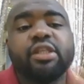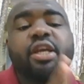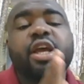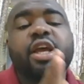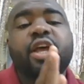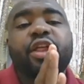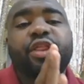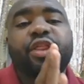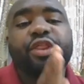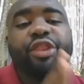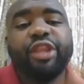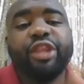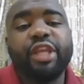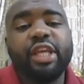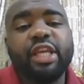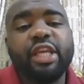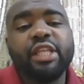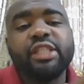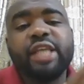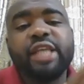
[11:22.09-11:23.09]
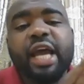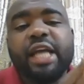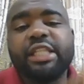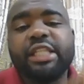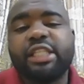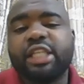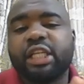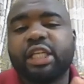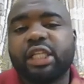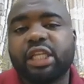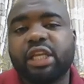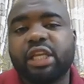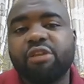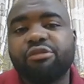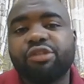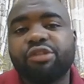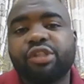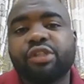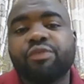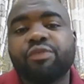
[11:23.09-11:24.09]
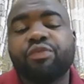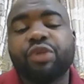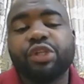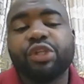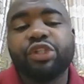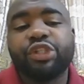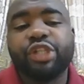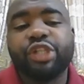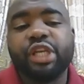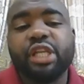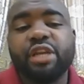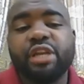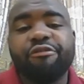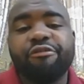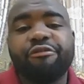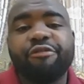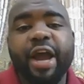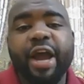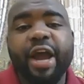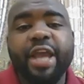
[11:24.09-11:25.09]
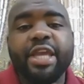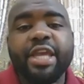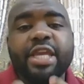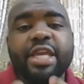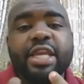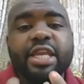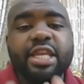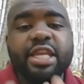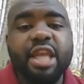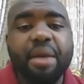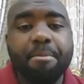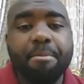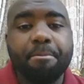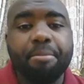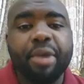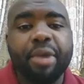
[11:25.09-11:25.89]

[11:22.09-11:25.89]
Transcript: these adjectives signify number,